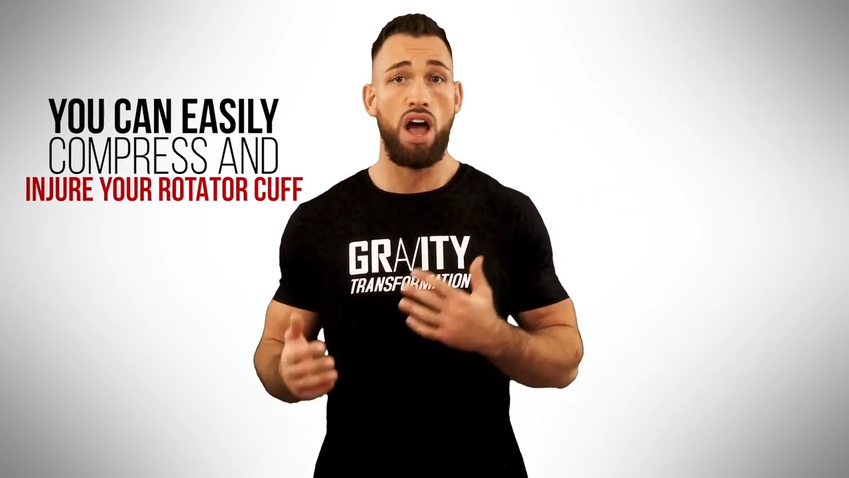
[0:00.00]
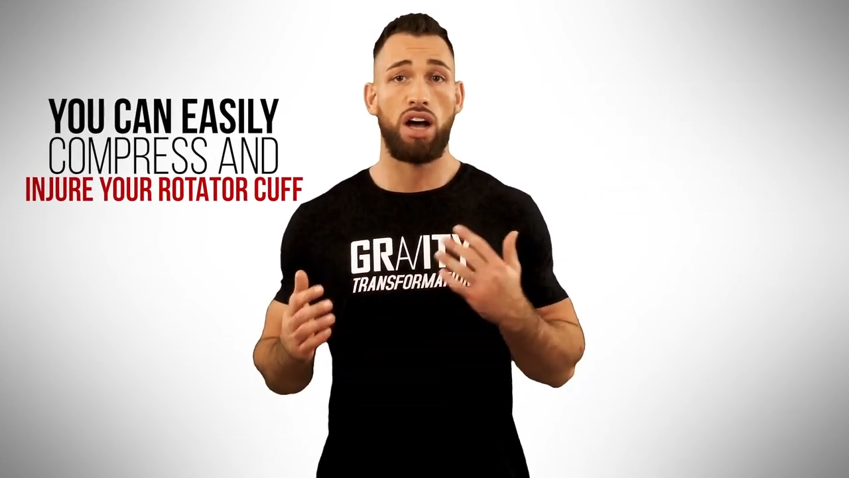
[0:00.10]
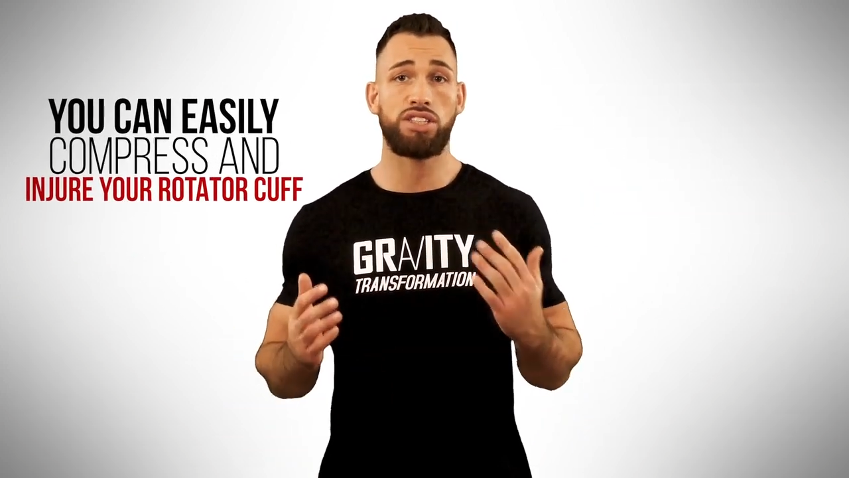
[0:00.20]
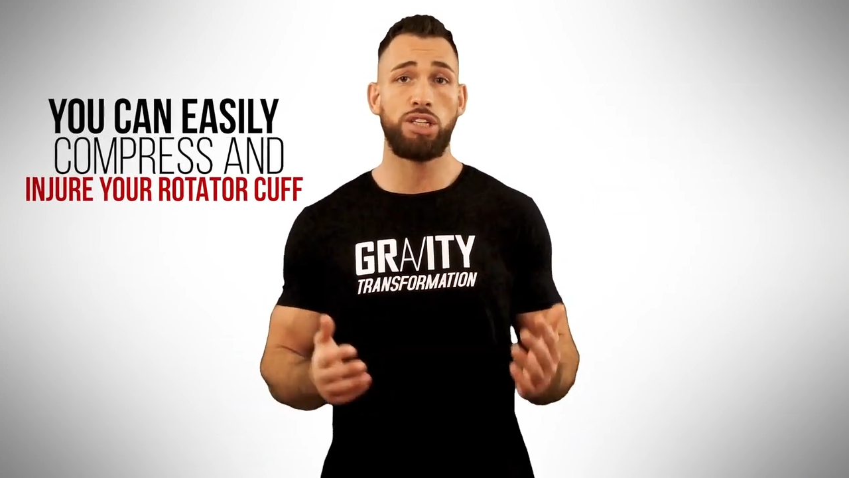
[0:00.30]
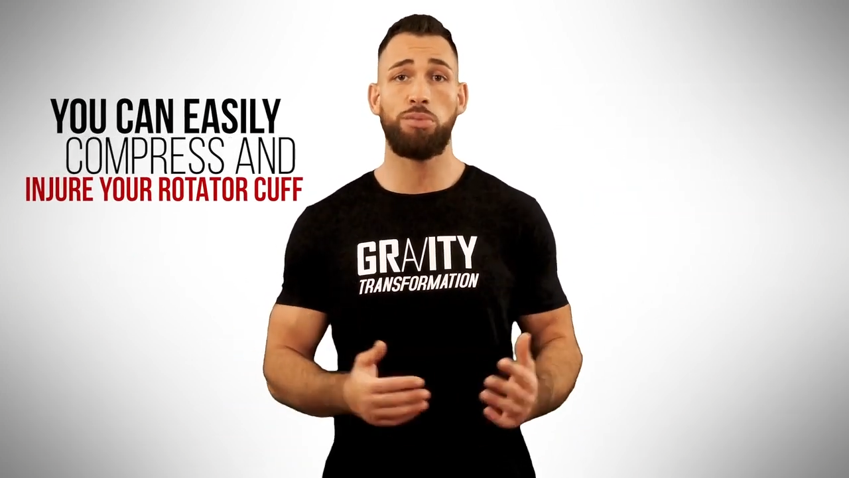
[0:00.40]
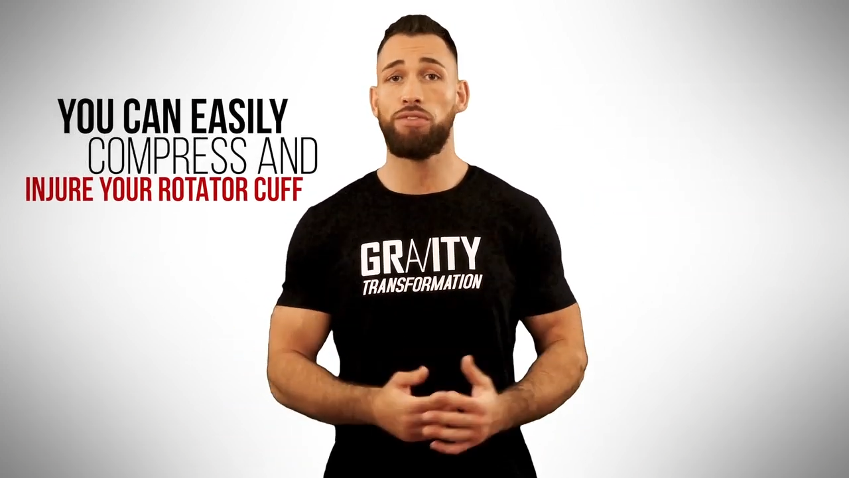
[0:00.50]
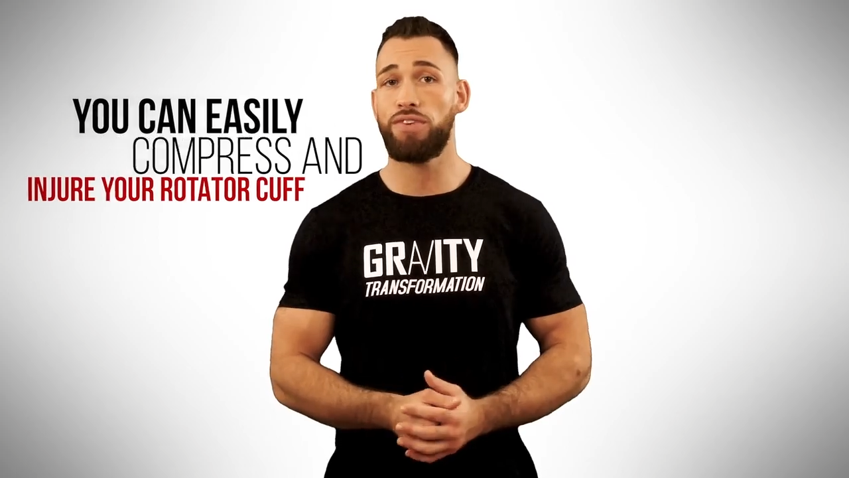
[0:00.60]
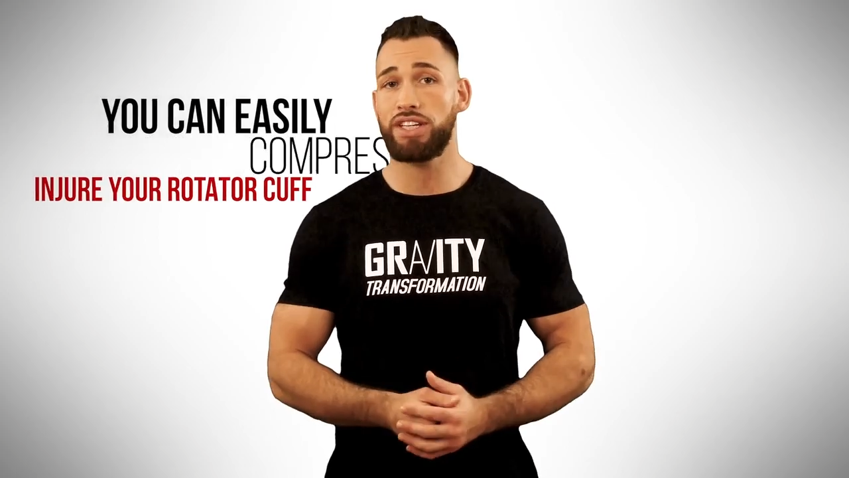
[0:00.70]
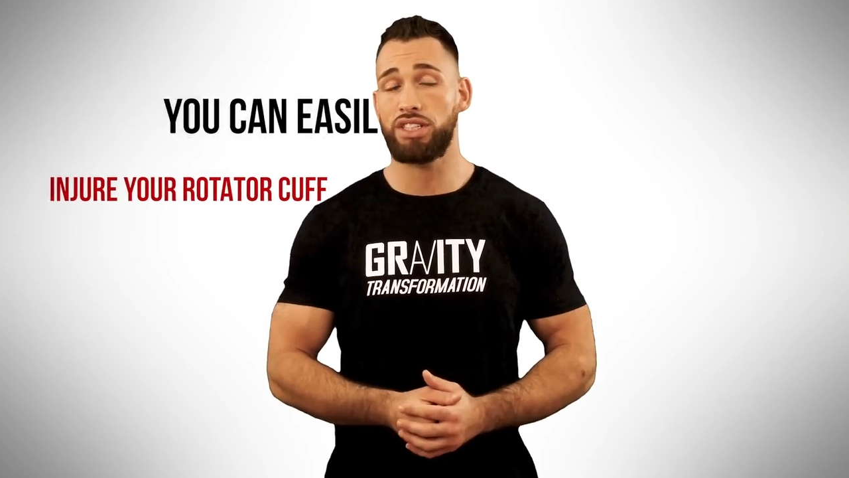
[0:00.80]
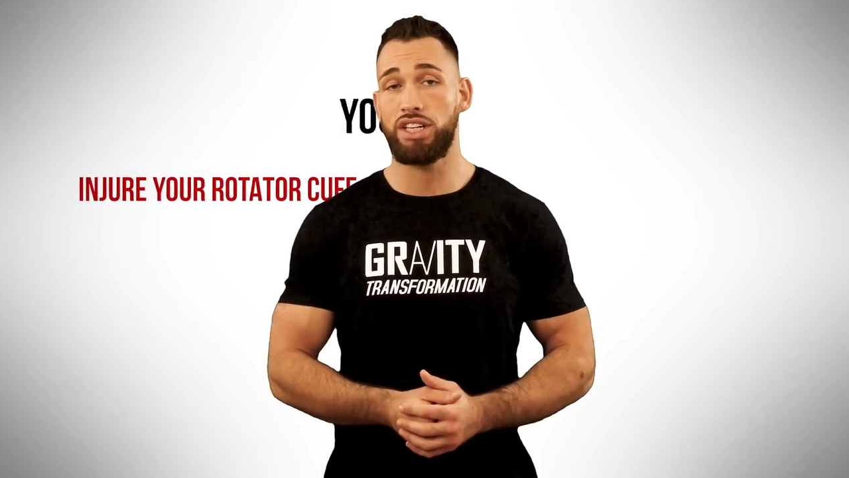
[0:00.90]
A simple
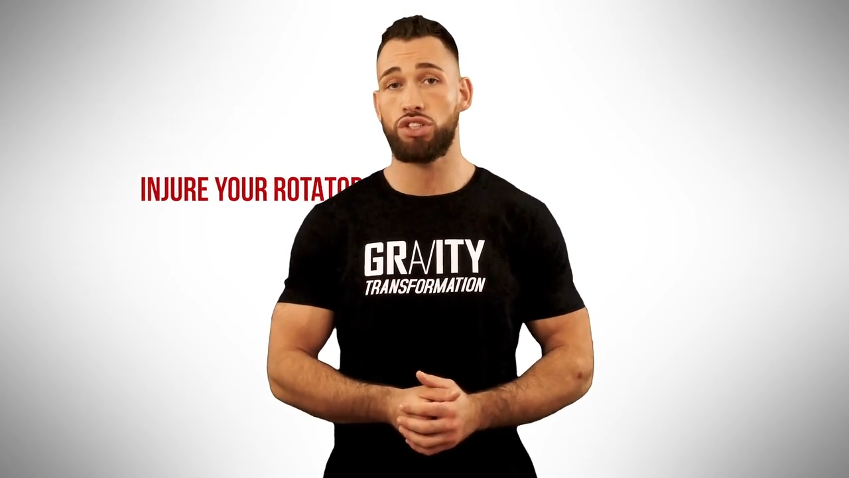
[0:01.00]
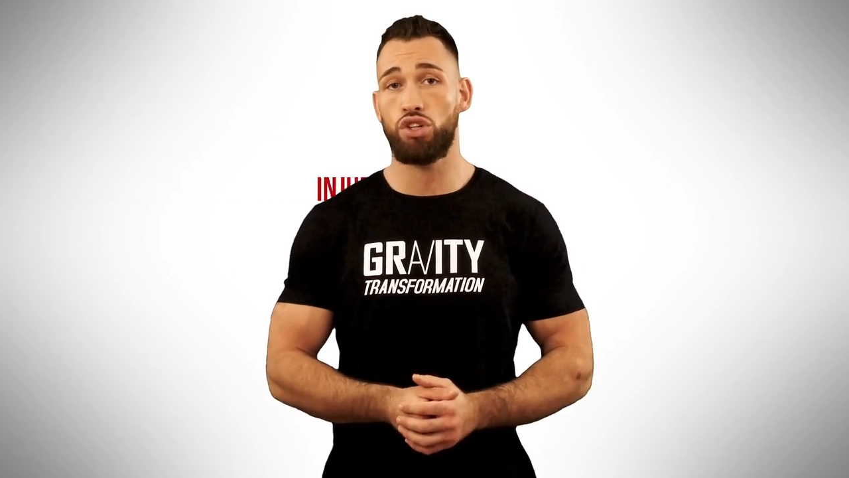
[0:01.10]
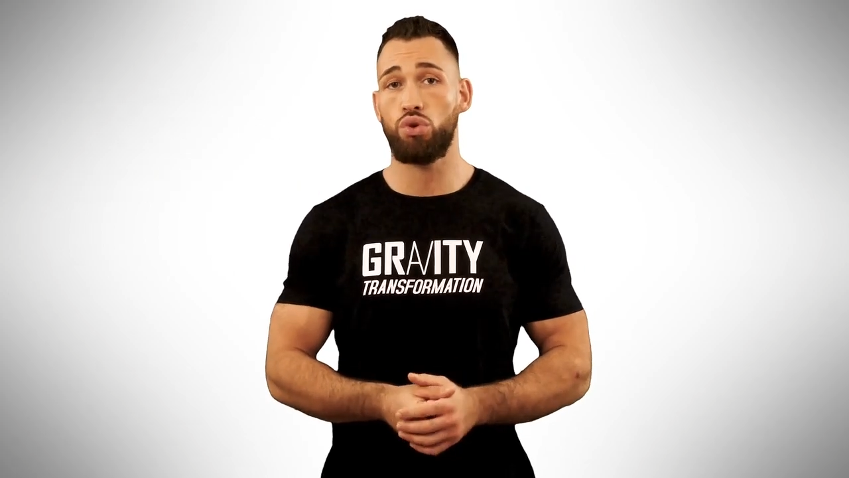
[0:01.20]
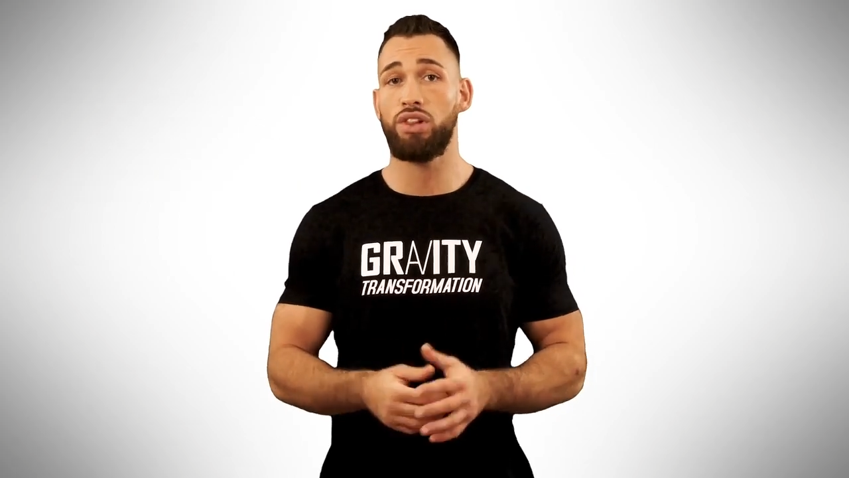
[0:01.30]
fix is to do